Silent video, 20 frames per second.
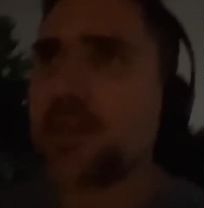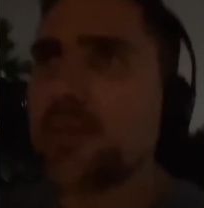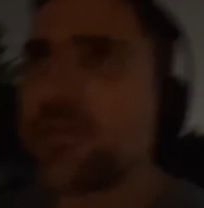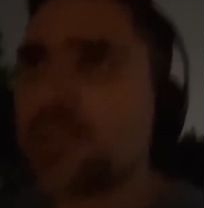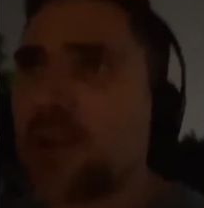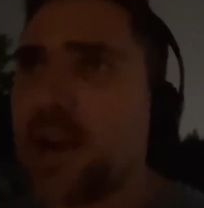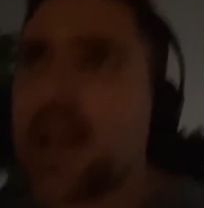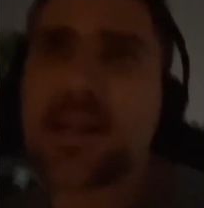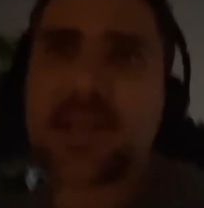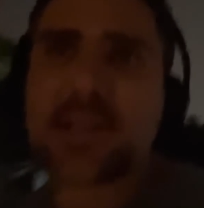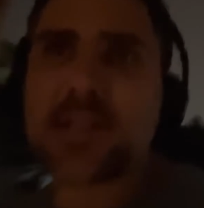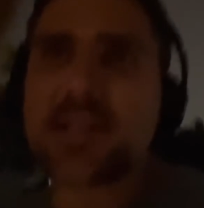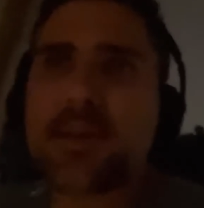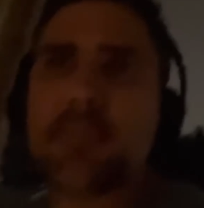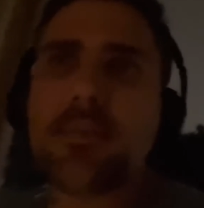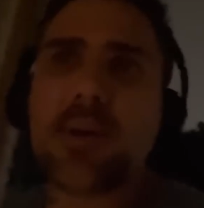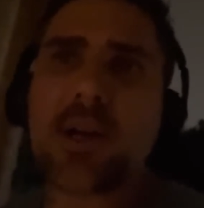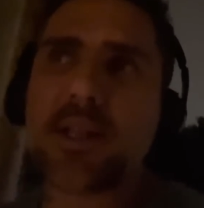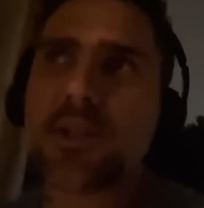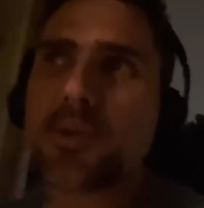for 18
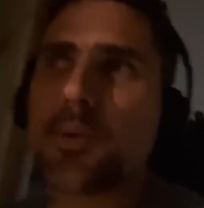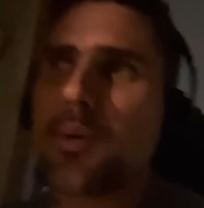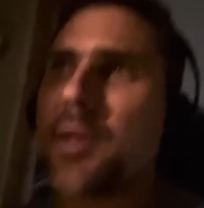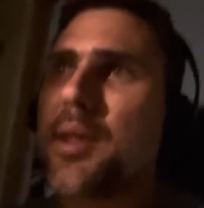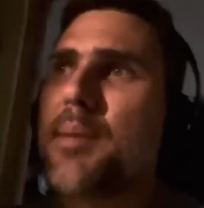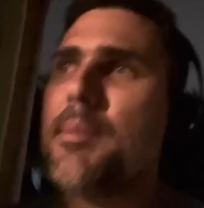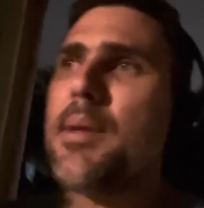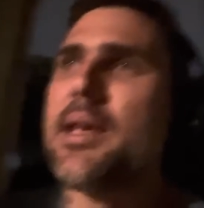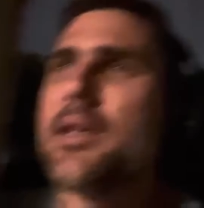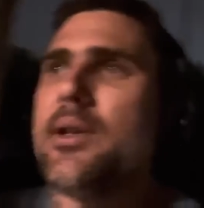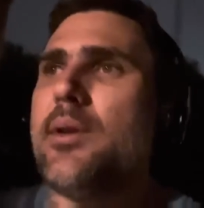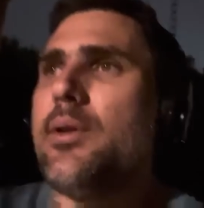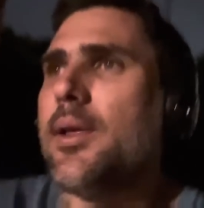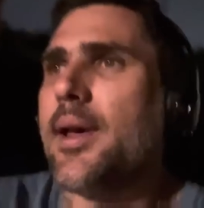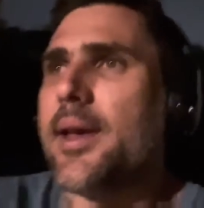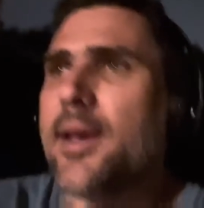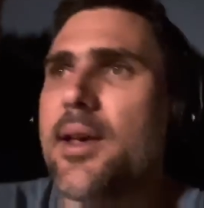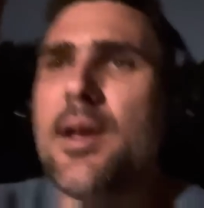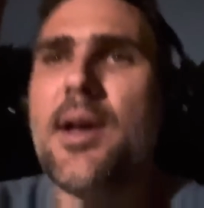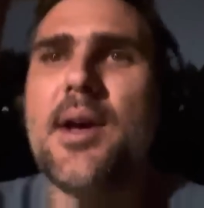months where they make you
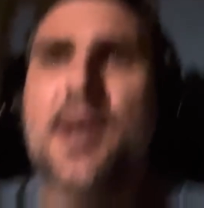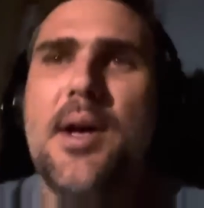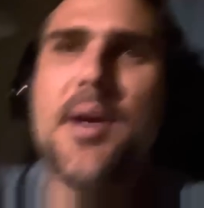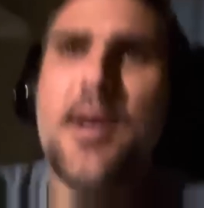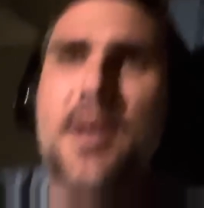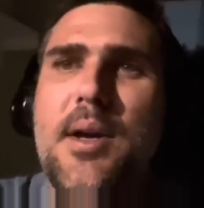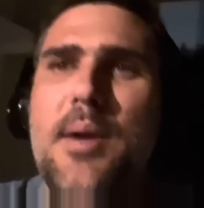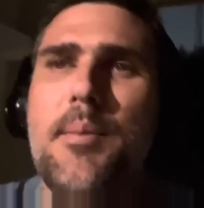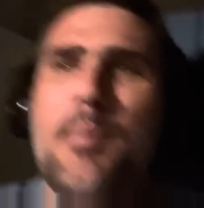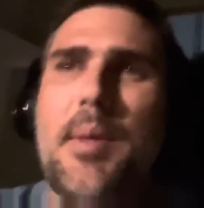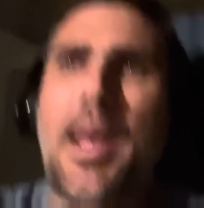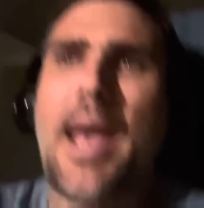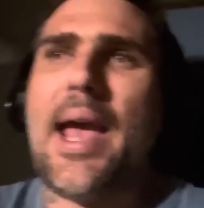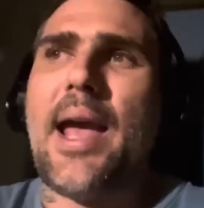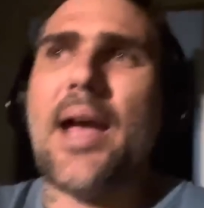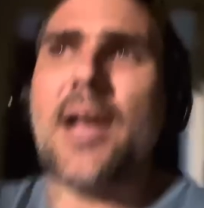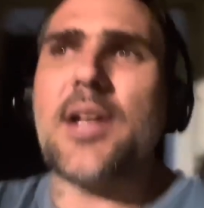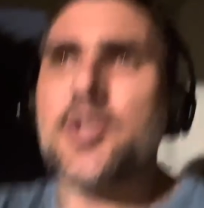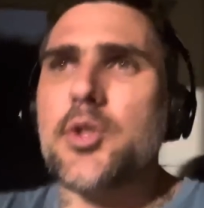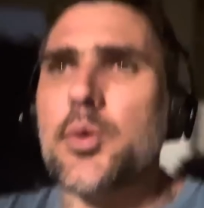like
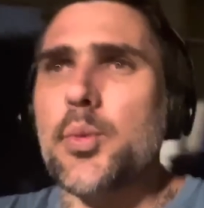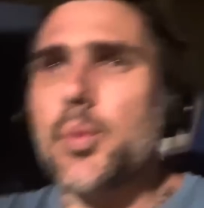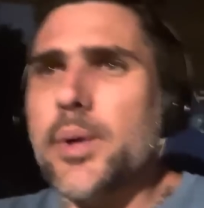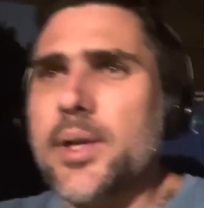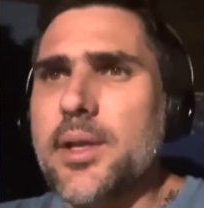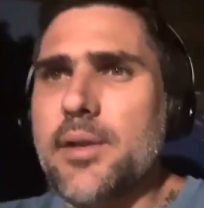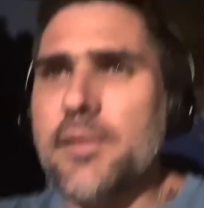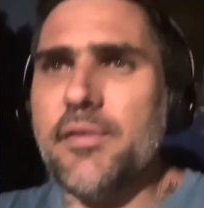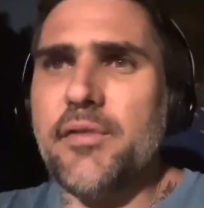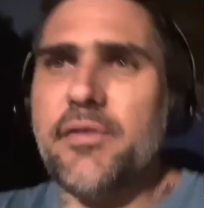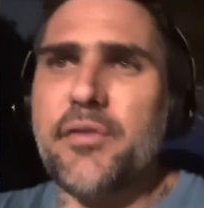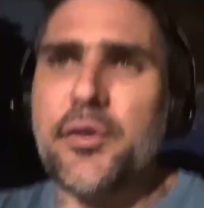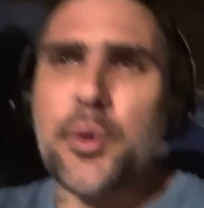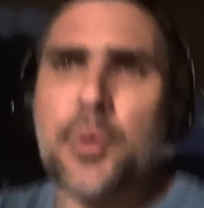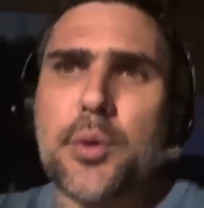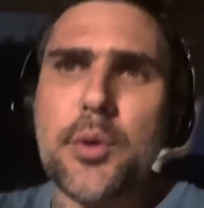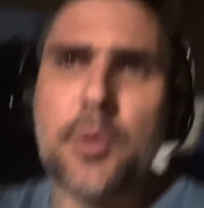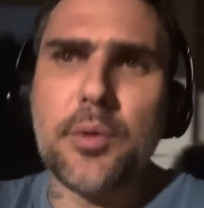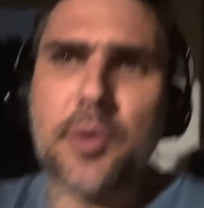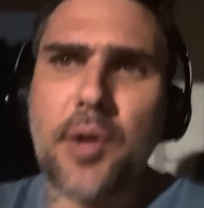hand weave
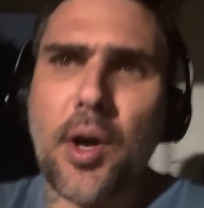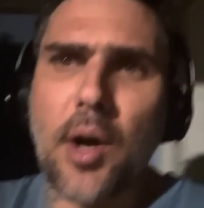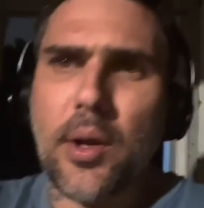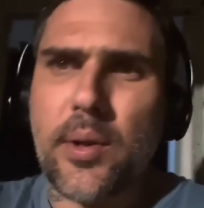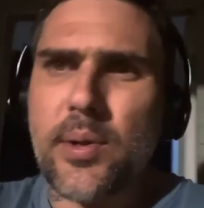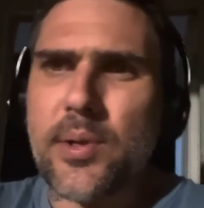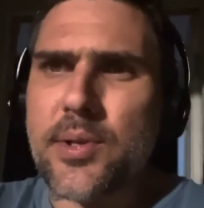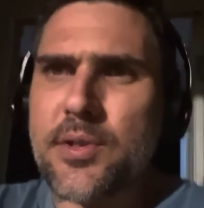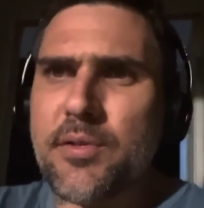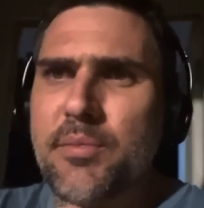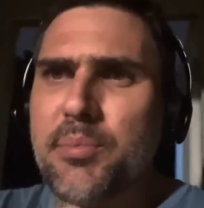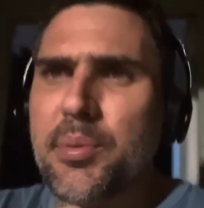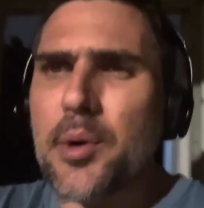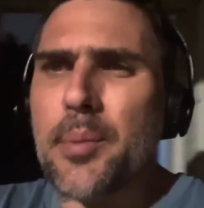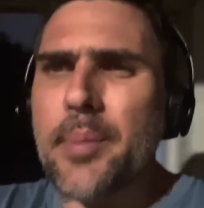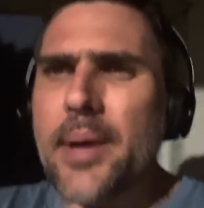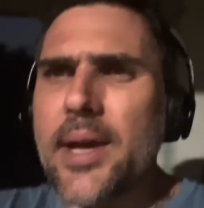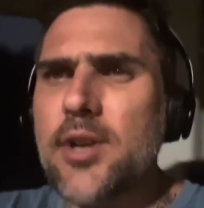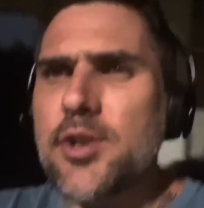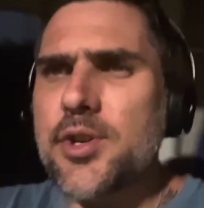voodoo dolls of
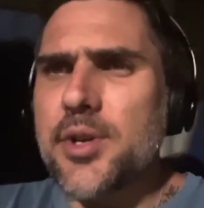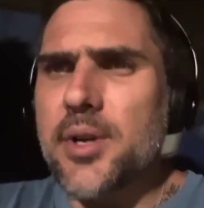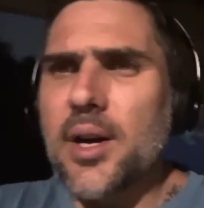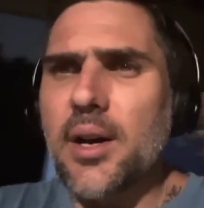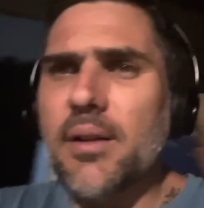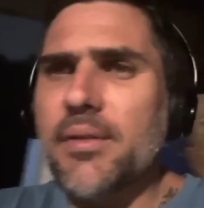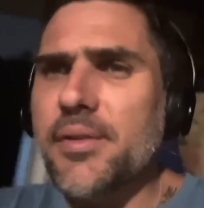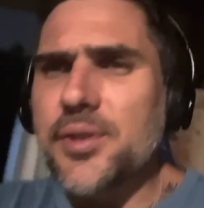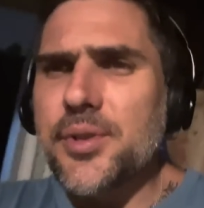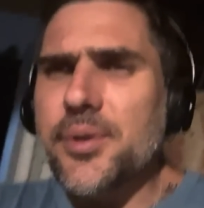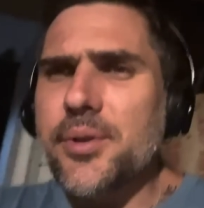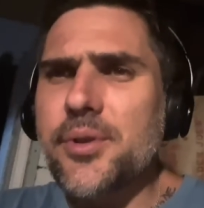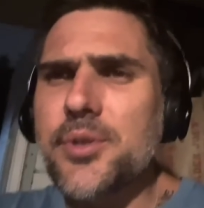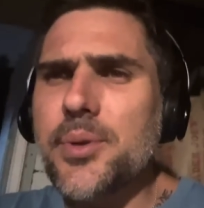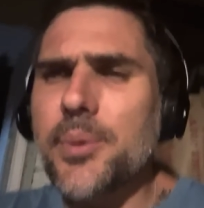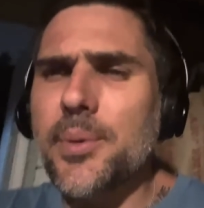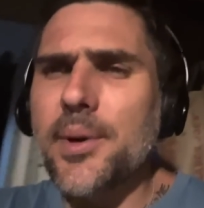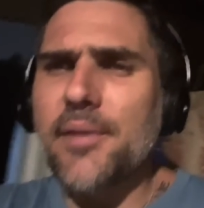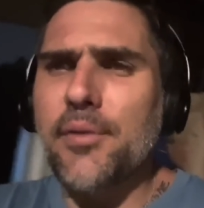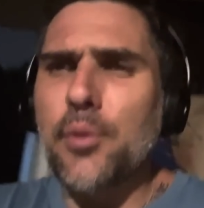probation officers
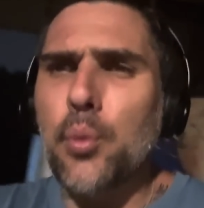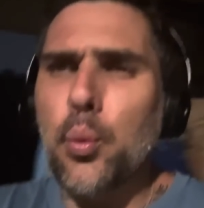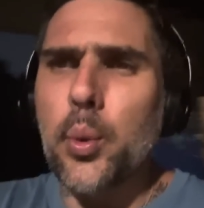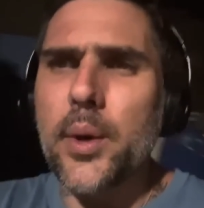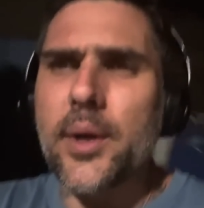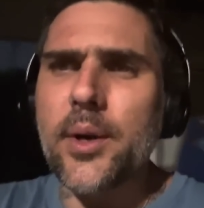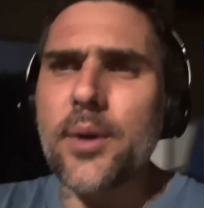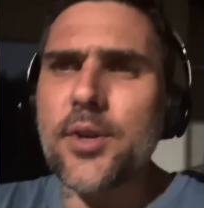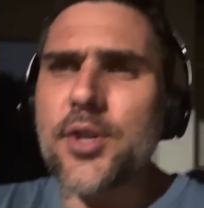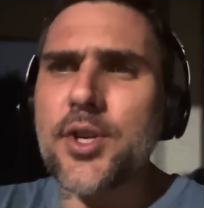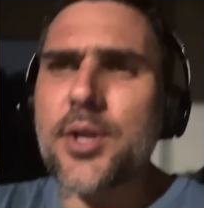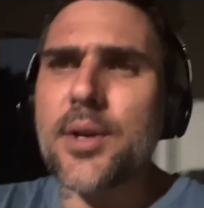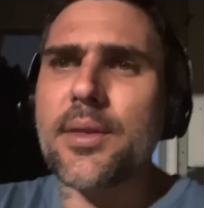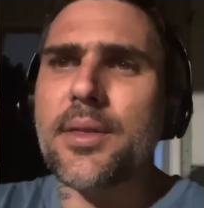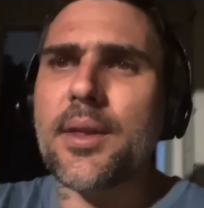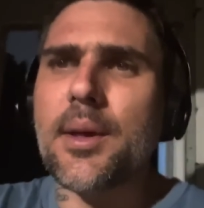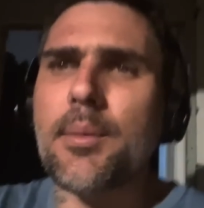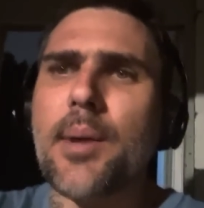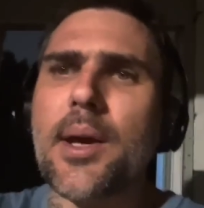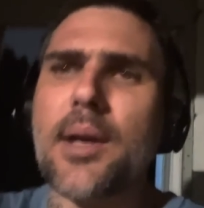or whatever weird shit
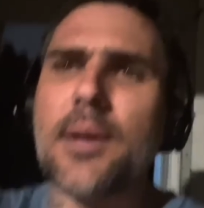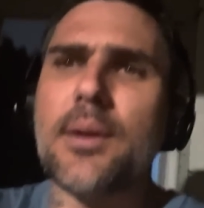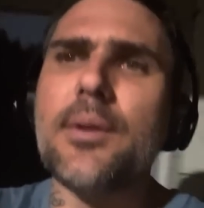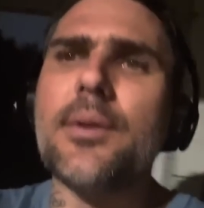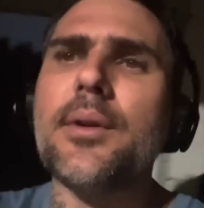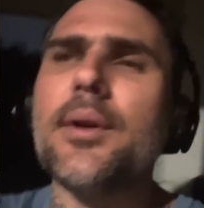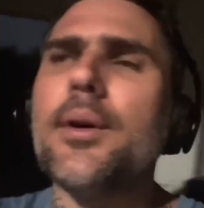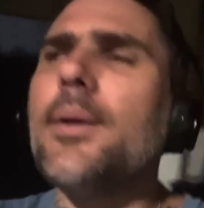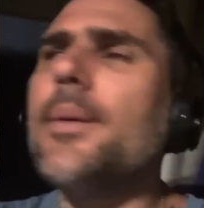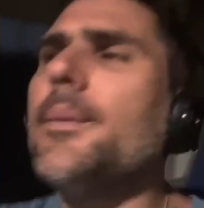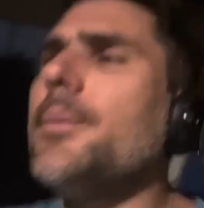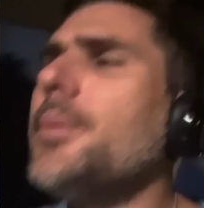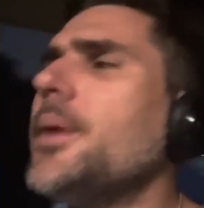they make you do.